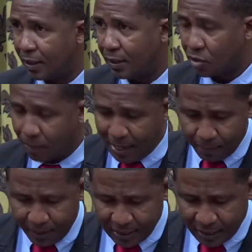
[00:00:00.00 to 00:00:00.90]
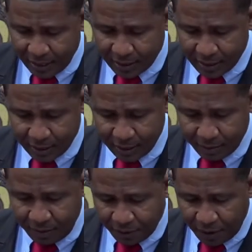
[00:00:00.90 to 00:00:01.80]
So, Madam President,
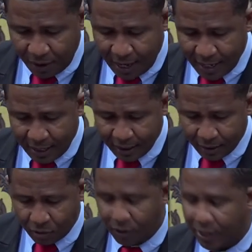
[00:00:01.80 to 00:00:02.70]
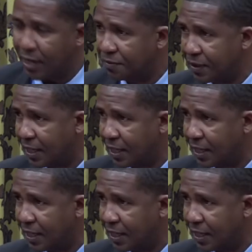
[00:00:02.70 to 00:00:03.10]
before I go any further,